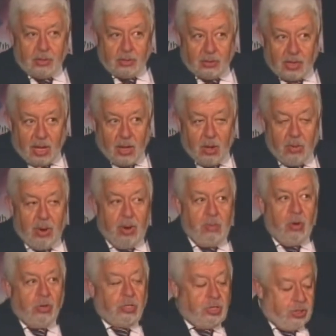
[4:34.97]
Thank you very
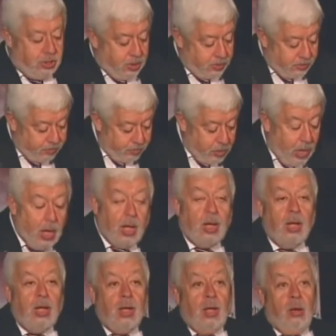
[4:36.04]
much.
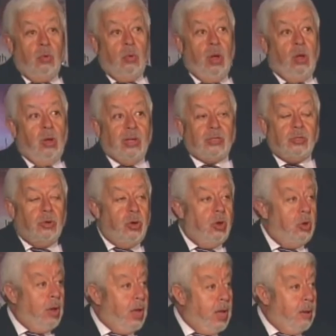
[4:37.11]
Well, as you
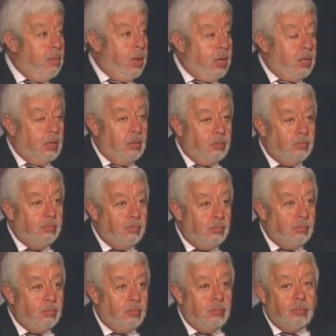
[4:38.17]
know, I am a
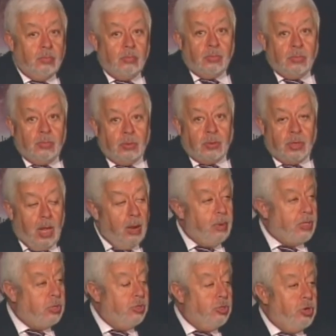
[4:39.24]

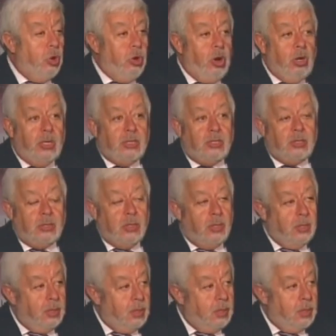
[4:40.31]
television journalist
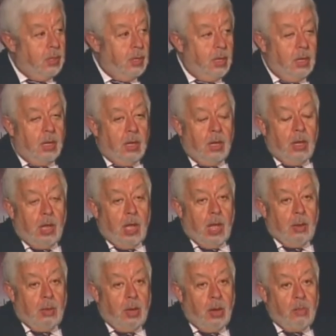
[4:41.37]

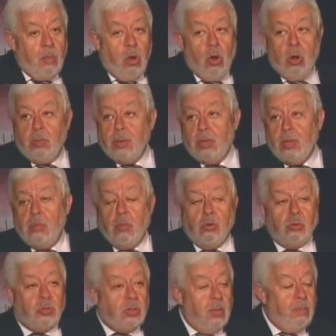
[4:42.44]
I've been involved in the
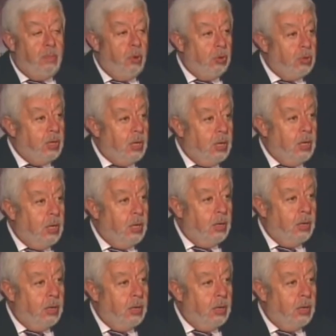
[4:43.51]
most important